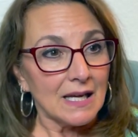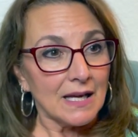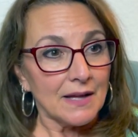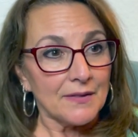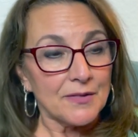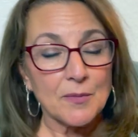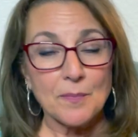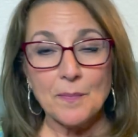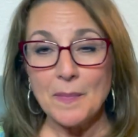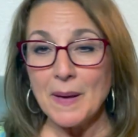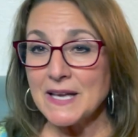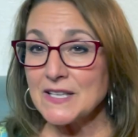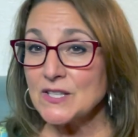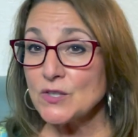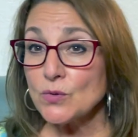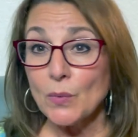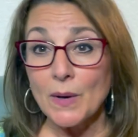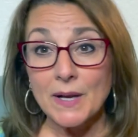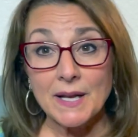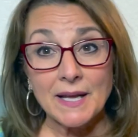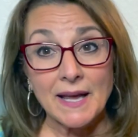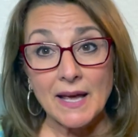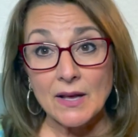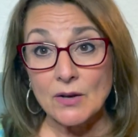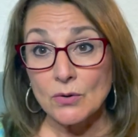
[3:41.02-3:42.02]
the best
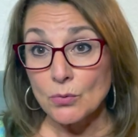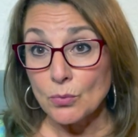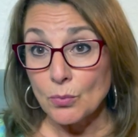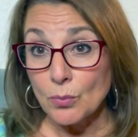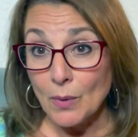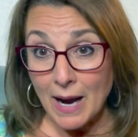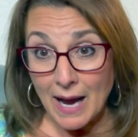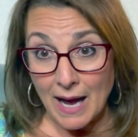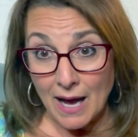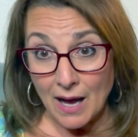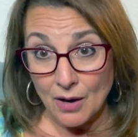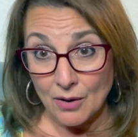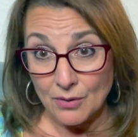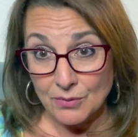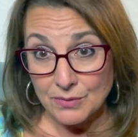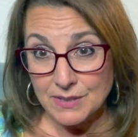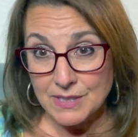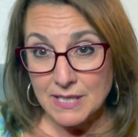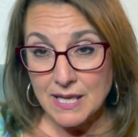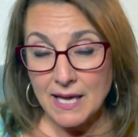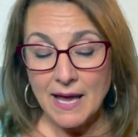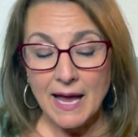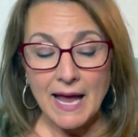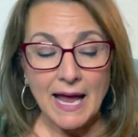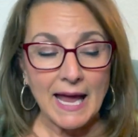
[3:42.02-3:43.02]
way to get
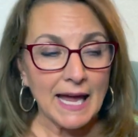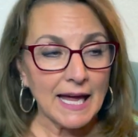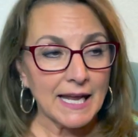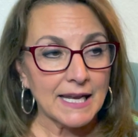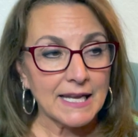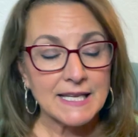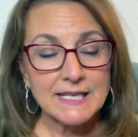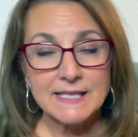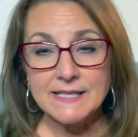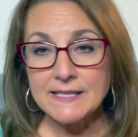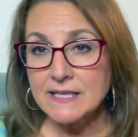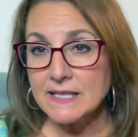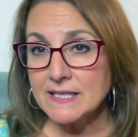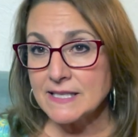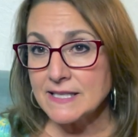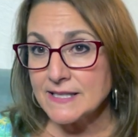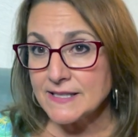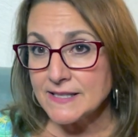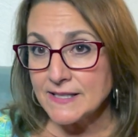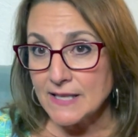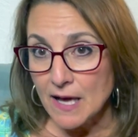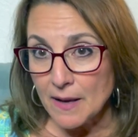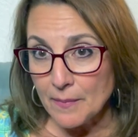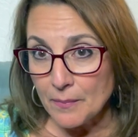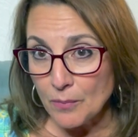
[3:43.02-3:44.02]
around? And is the
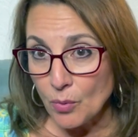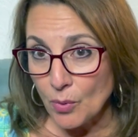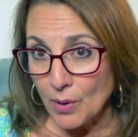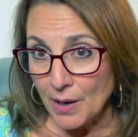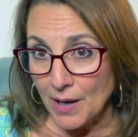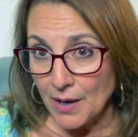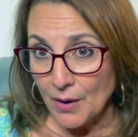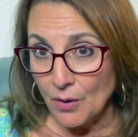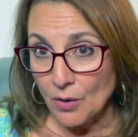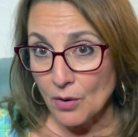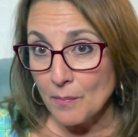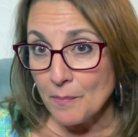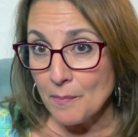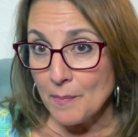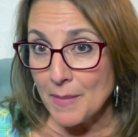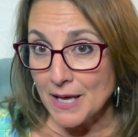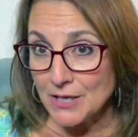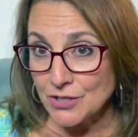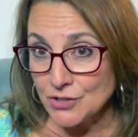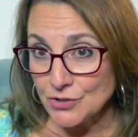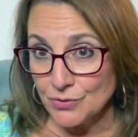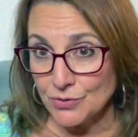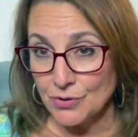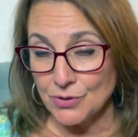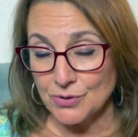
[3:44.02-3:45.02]
subway or
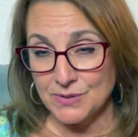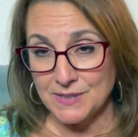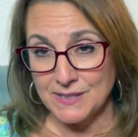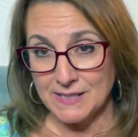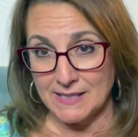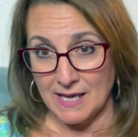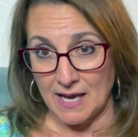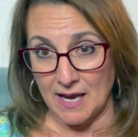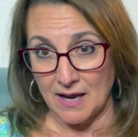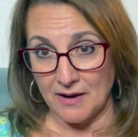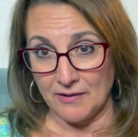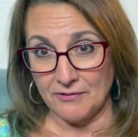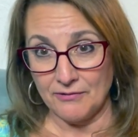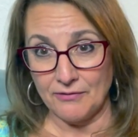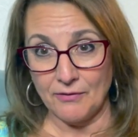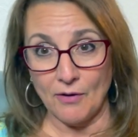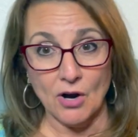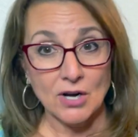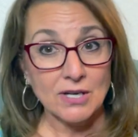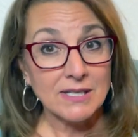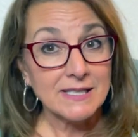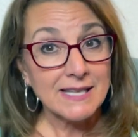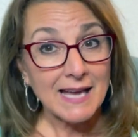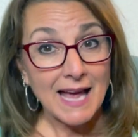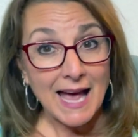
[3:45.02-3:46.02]
metro safe?
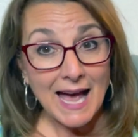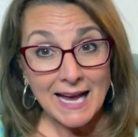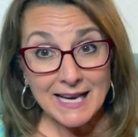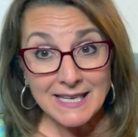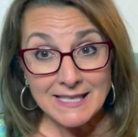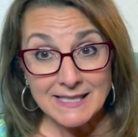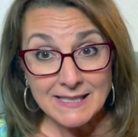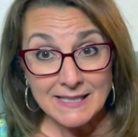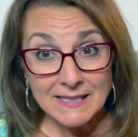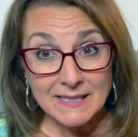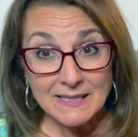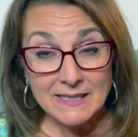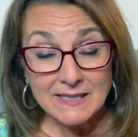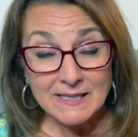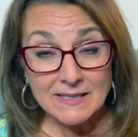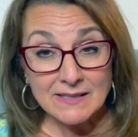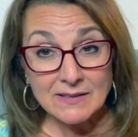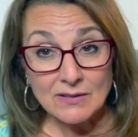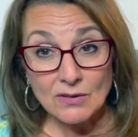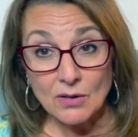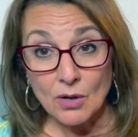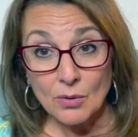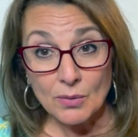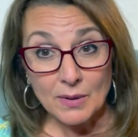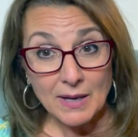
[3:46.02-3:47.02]
Are
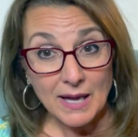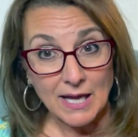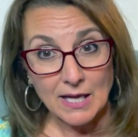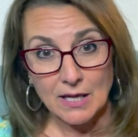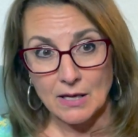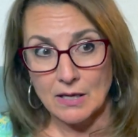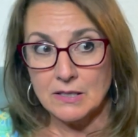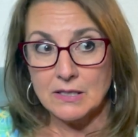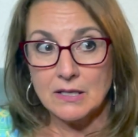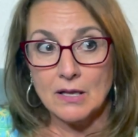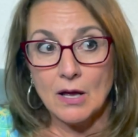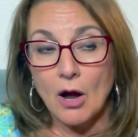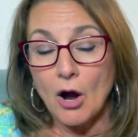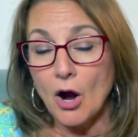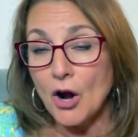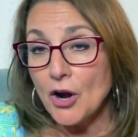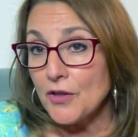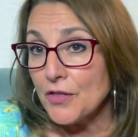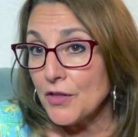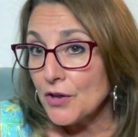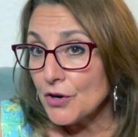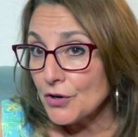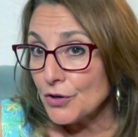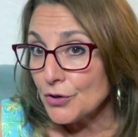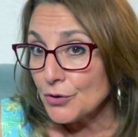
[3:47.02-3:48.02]
taxis okay? Are
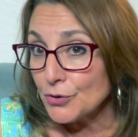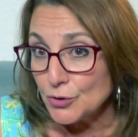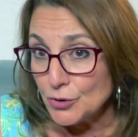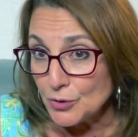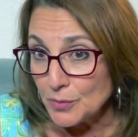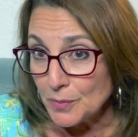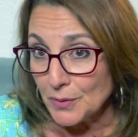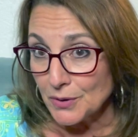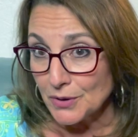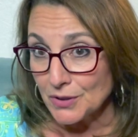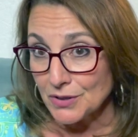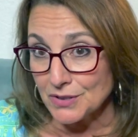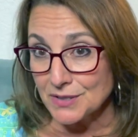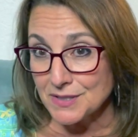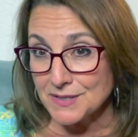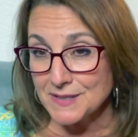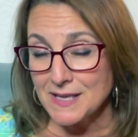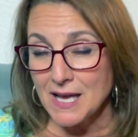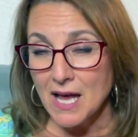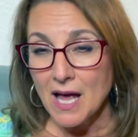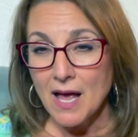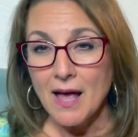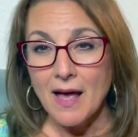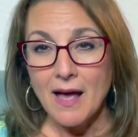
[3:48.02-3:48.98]
there Ubers?